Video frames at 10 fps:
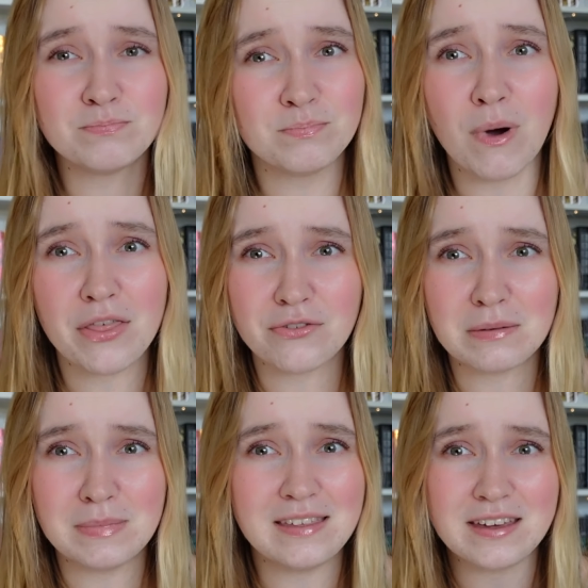
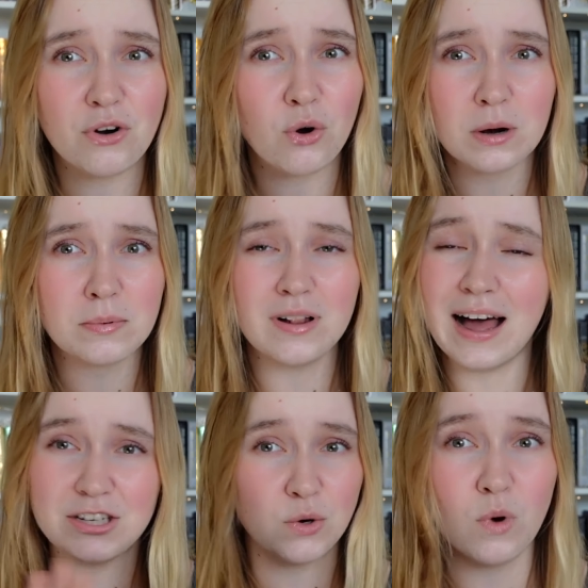bothering me, they're horrible,
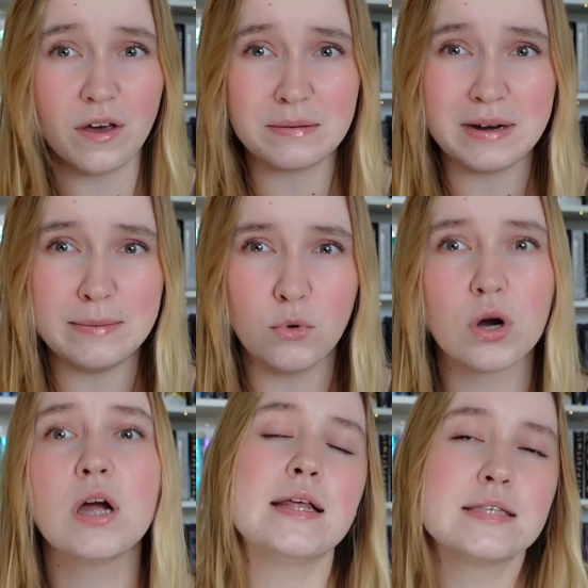I don't want them
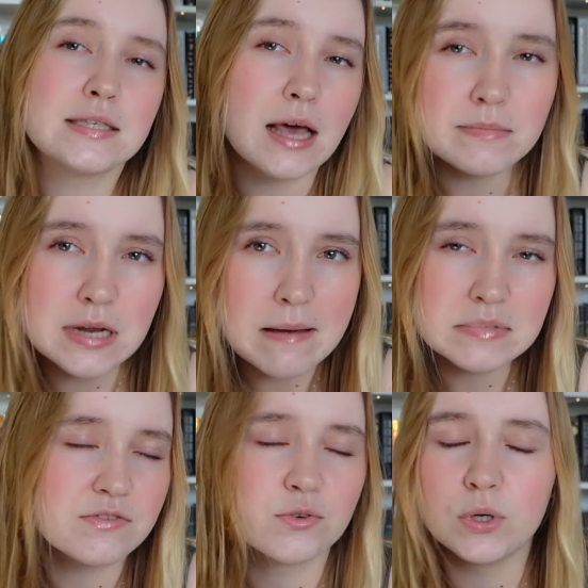anymore. And sometimes
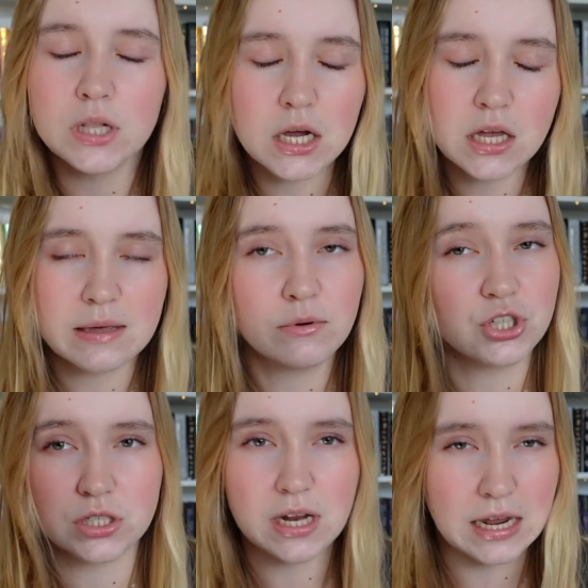if you were lucky, they would
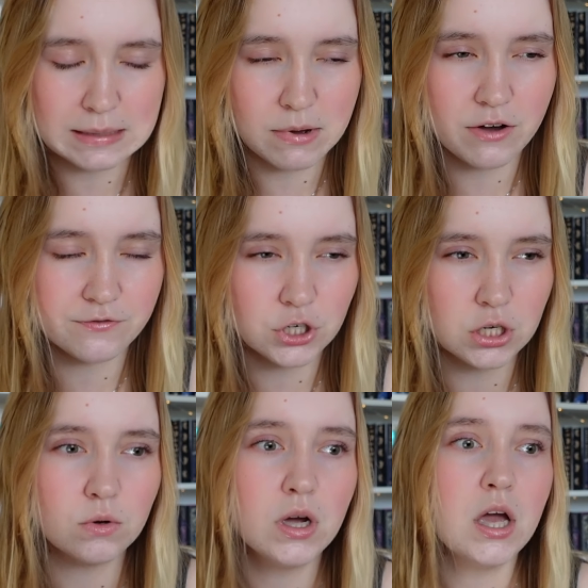just take them off for
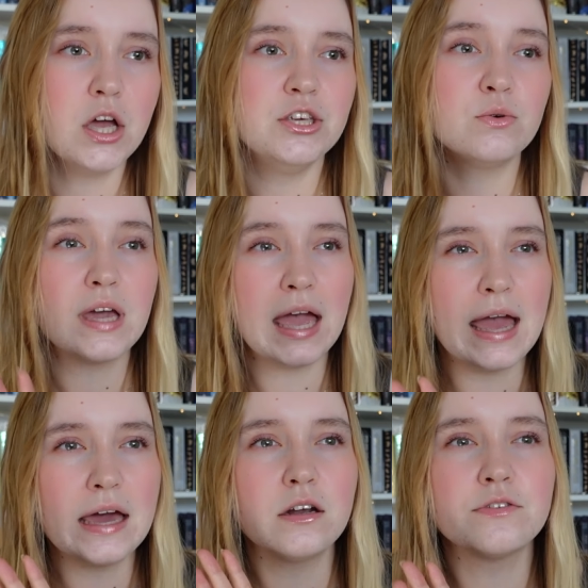you. You
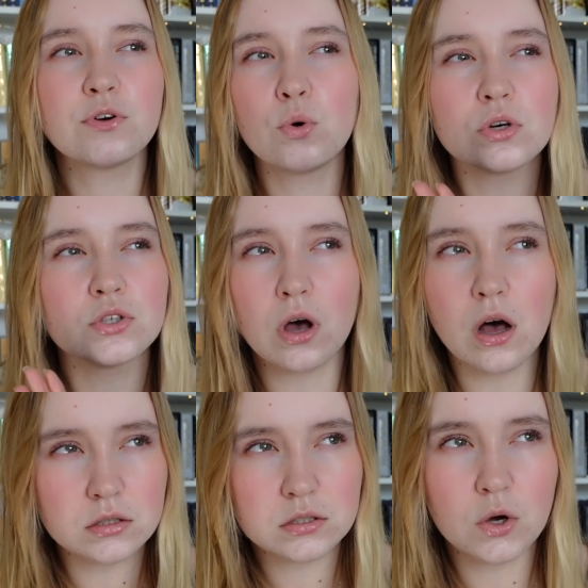can, of course,
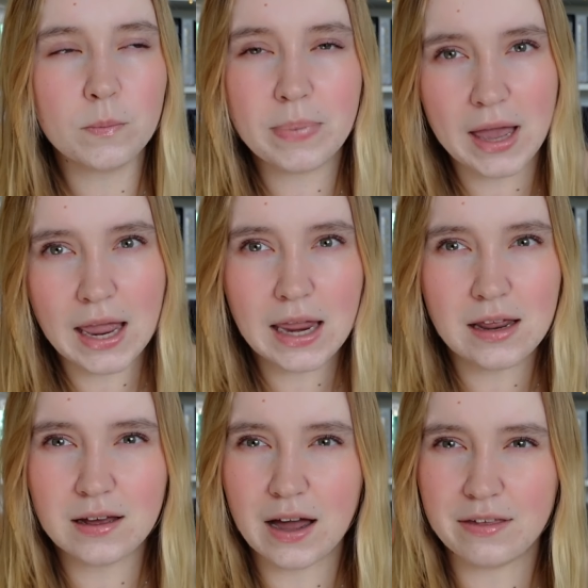also
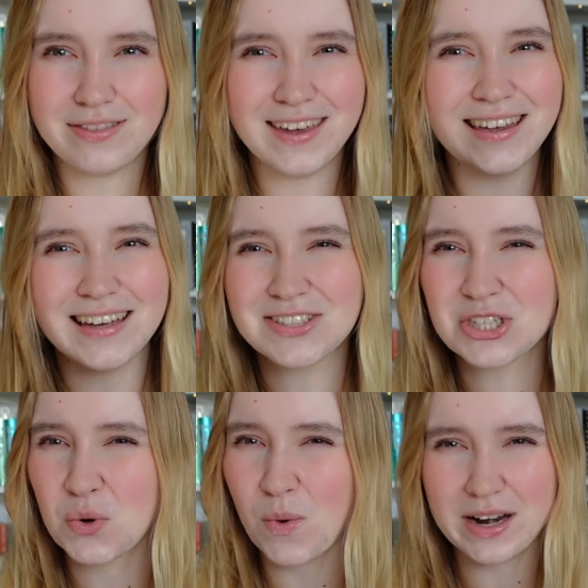pay, I think it's
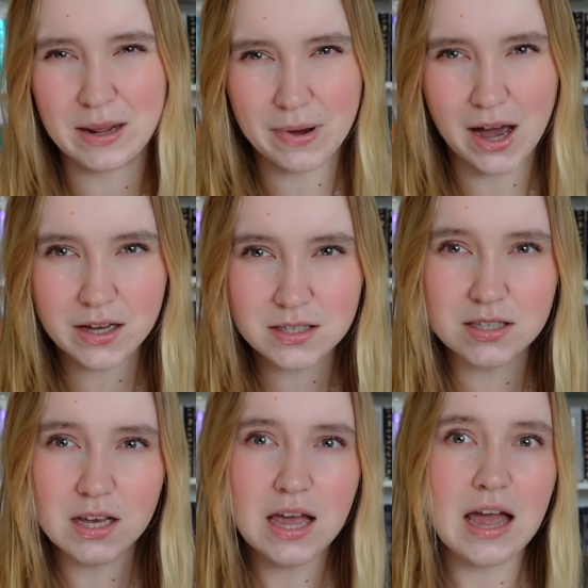$20,
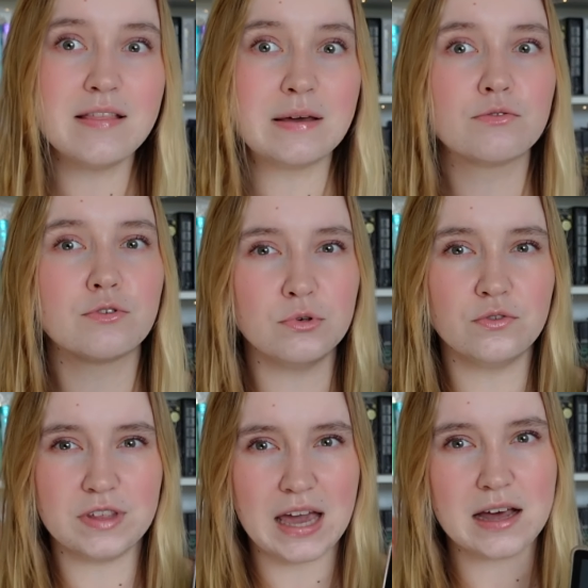and they will
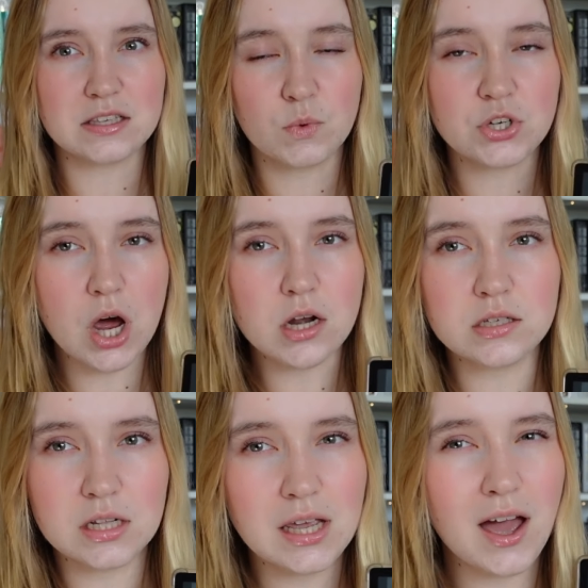remove the ads, which honestly,